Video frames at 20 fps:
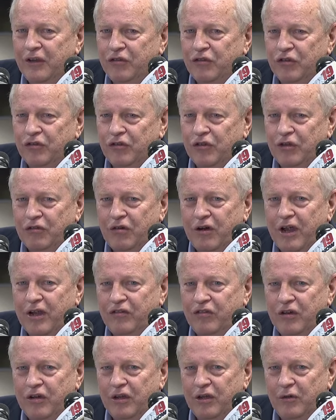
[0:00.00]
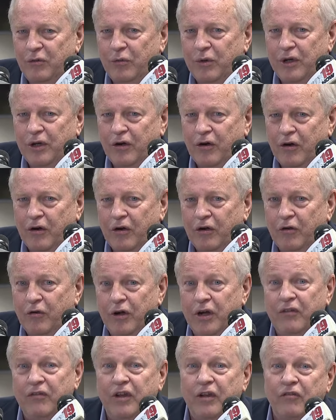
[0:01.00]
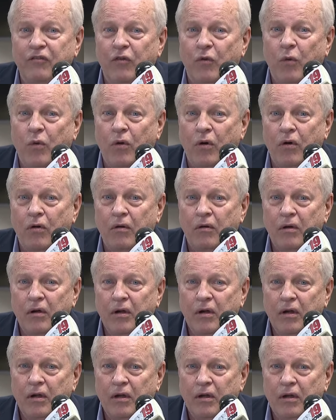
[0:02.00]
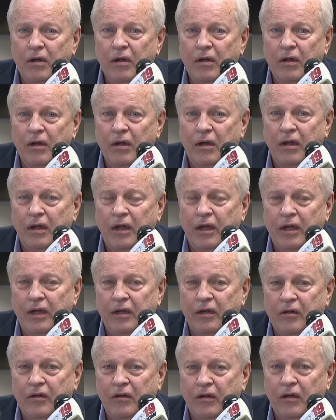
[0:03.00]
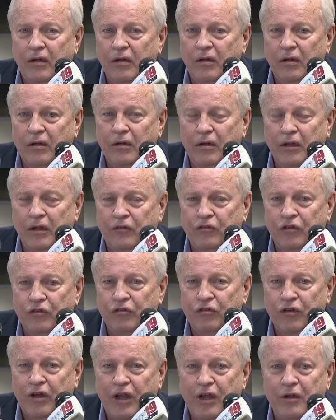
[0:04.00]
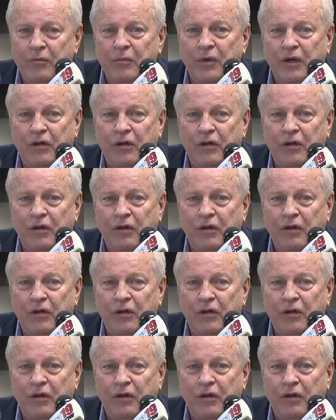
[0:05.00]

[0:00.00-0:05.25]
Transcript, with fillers: this is the tragedy we are grieving for, and uh, it's a shame